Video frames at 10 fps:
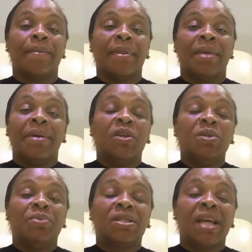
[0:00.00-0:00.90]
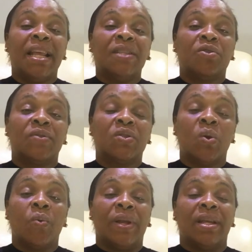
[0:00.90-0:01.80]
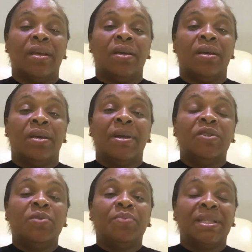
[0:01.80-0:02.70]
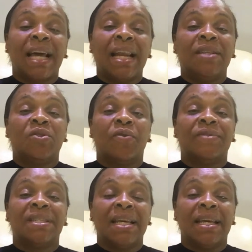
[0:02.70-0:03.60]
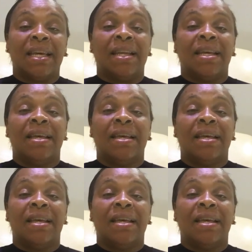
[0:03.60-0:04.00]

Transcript: It might just be talent of sewing. It might just be talent of singing.